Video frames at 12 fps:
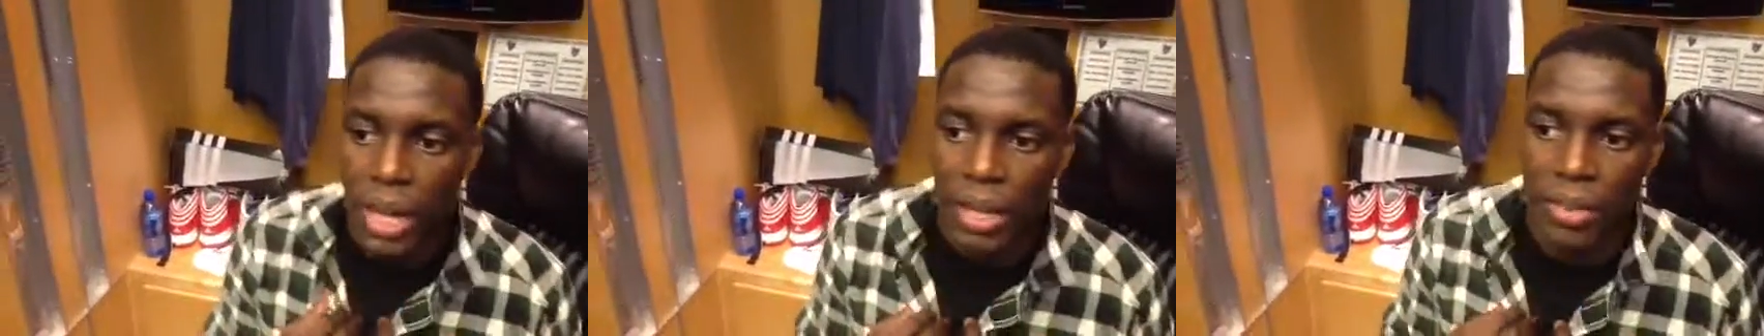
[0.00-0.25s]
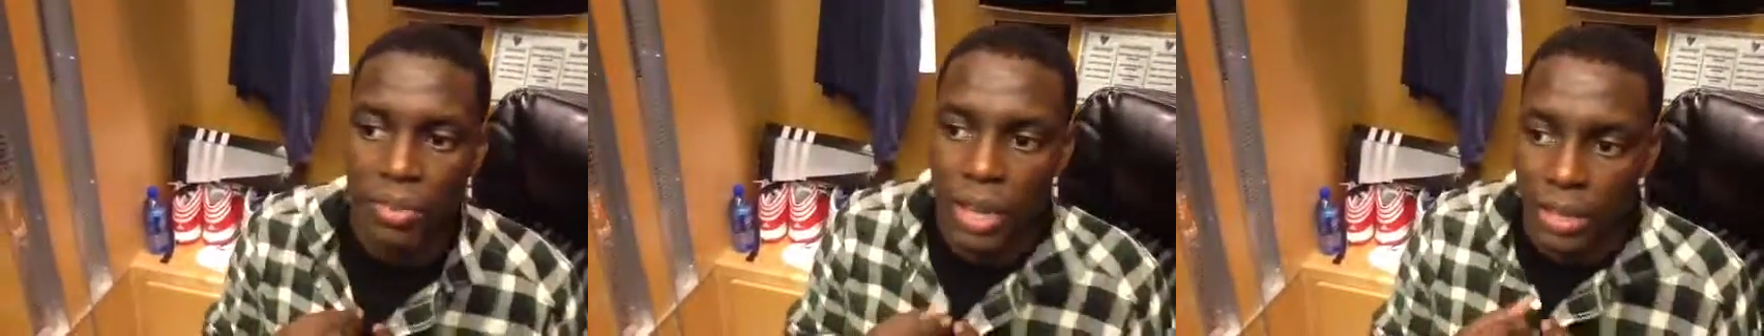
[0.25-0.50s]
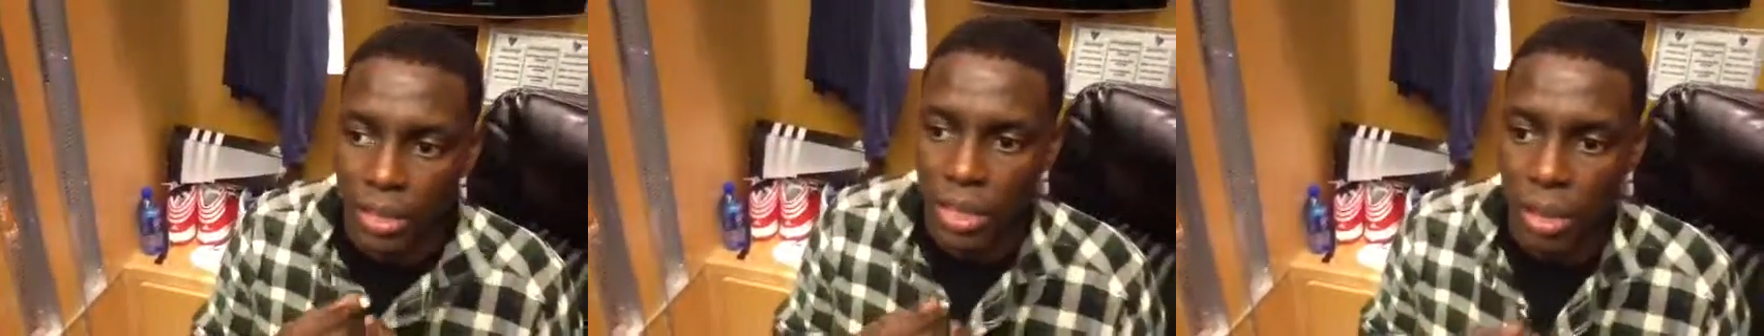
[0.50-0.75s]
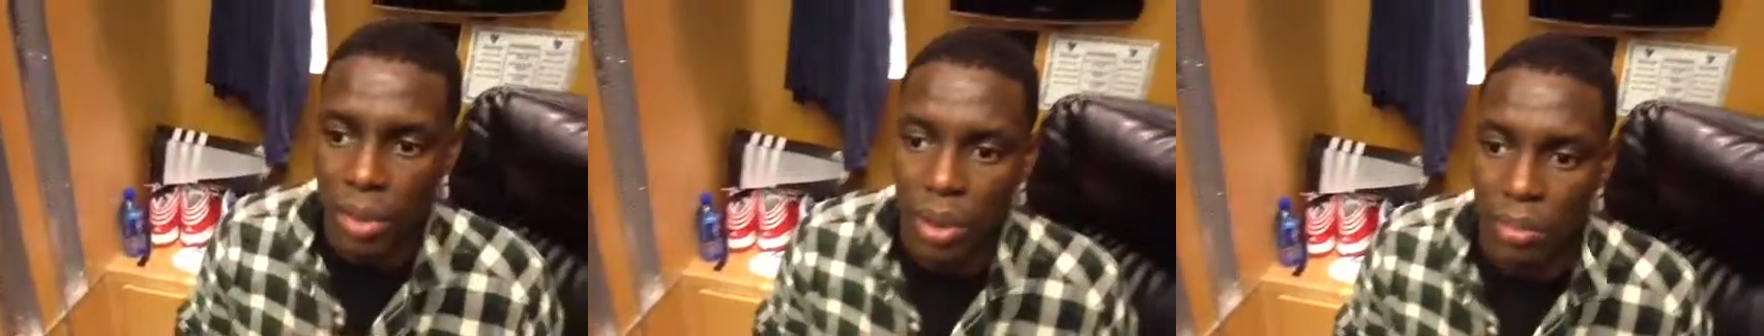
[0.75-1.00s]
got good vets that
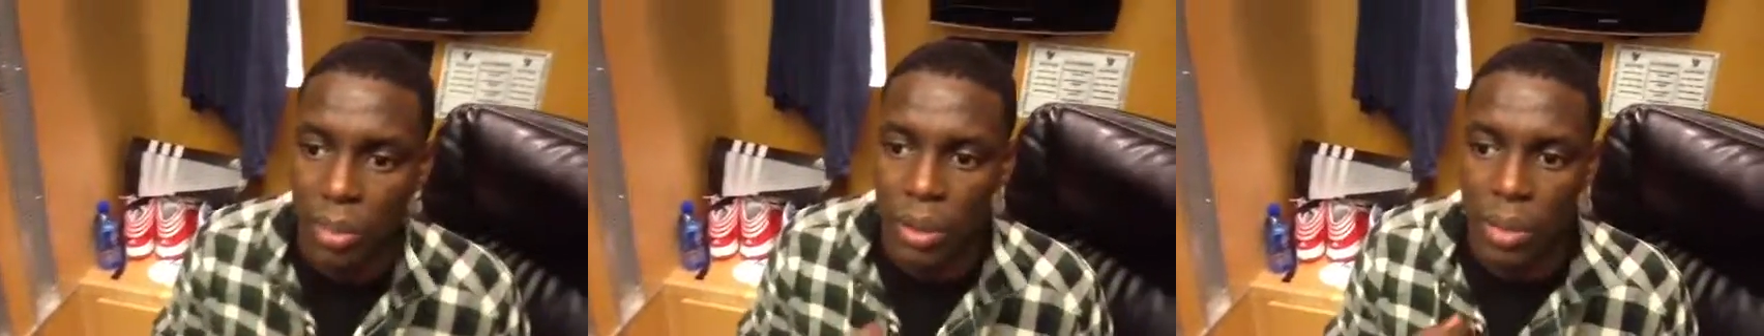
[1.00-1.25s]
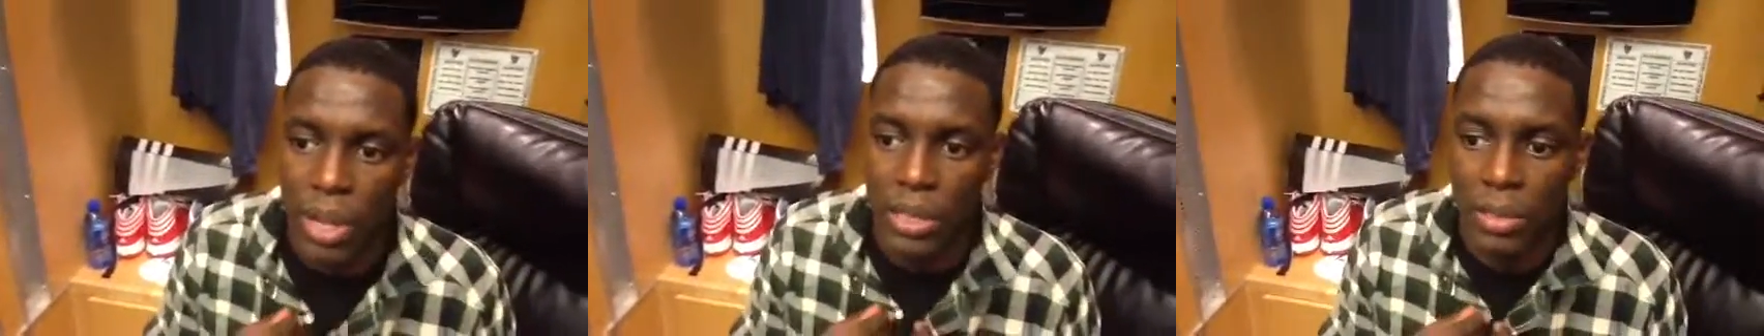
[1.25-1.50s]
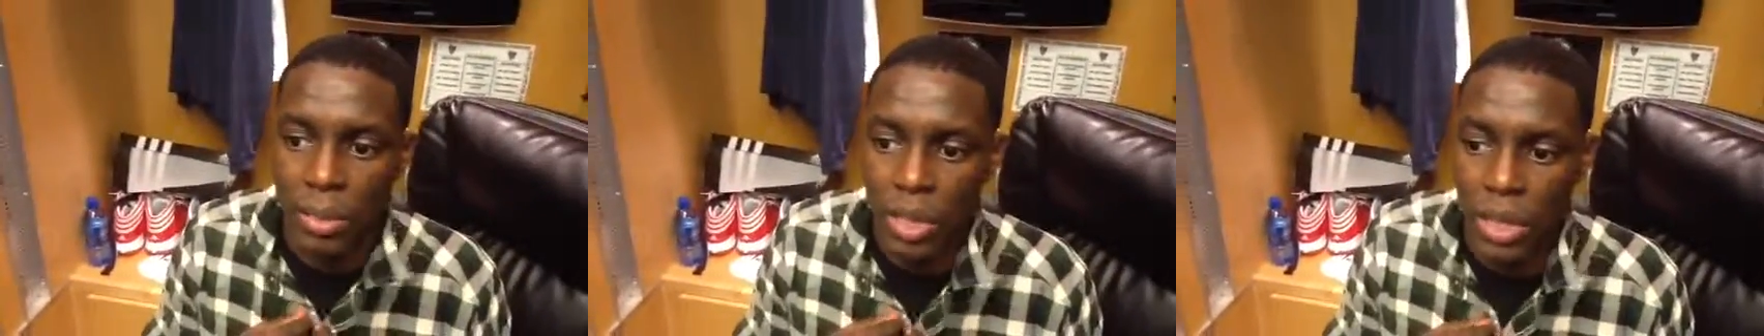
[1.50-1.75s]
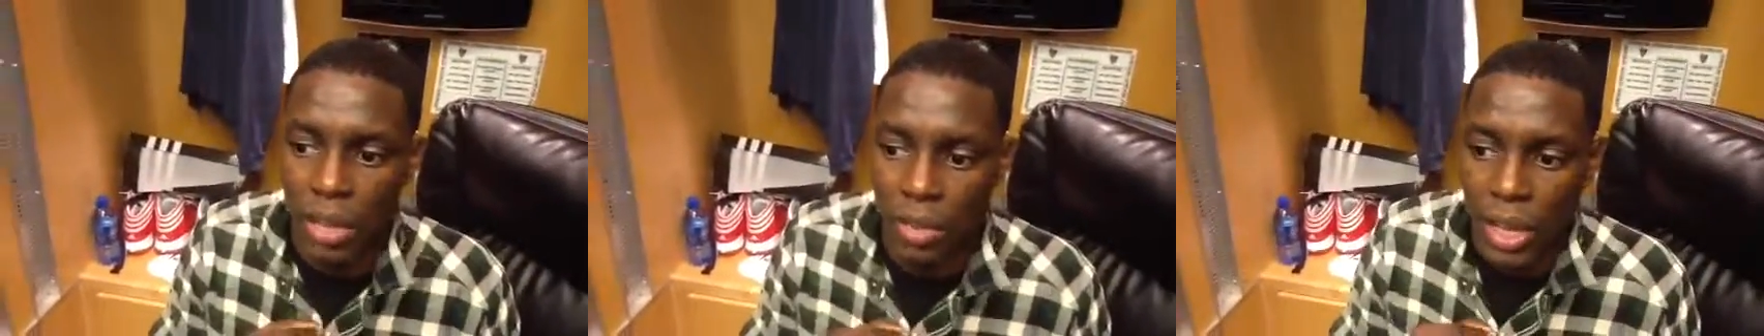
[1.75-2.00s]
keep our, our minds
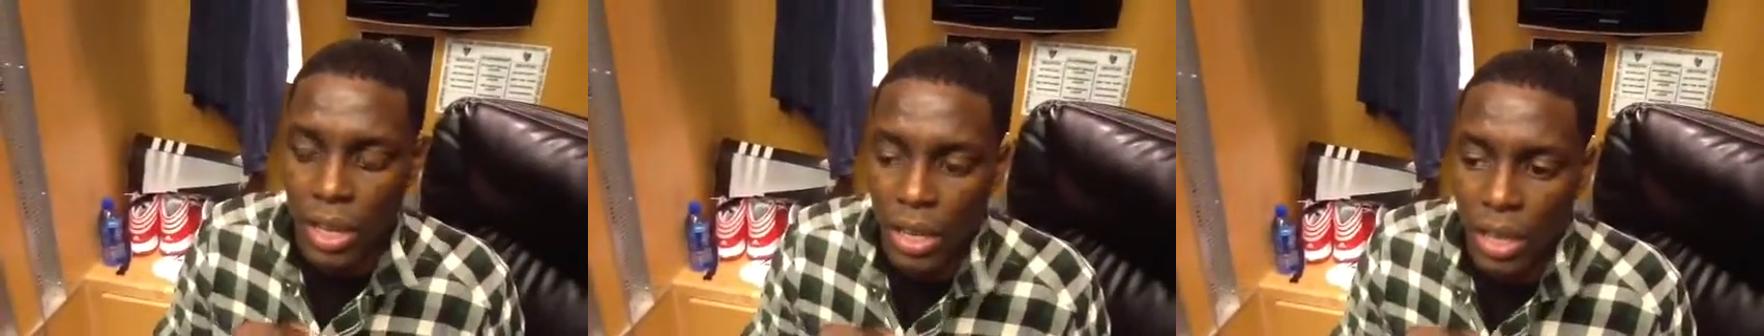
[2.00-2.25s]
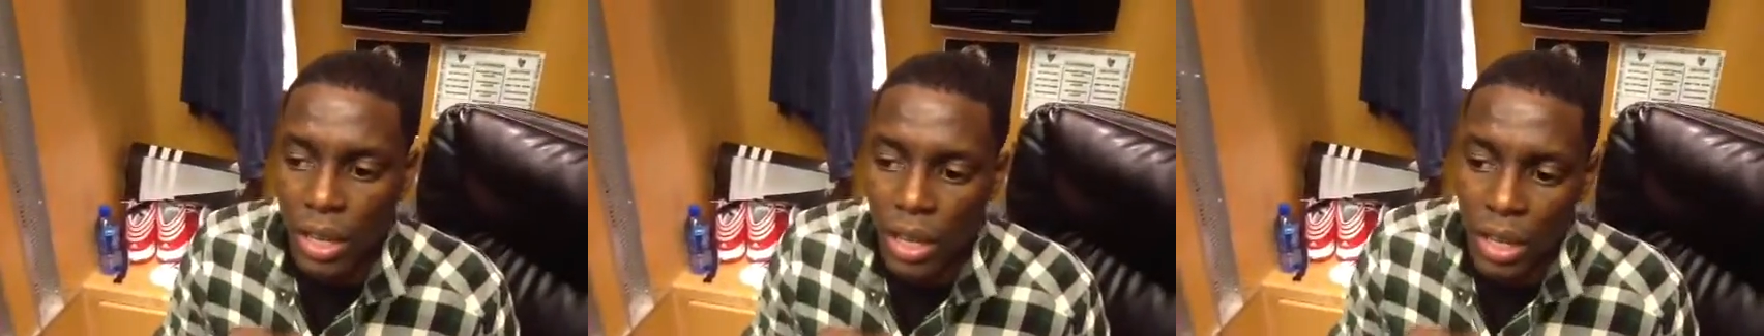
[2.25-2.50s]
pretty level headed.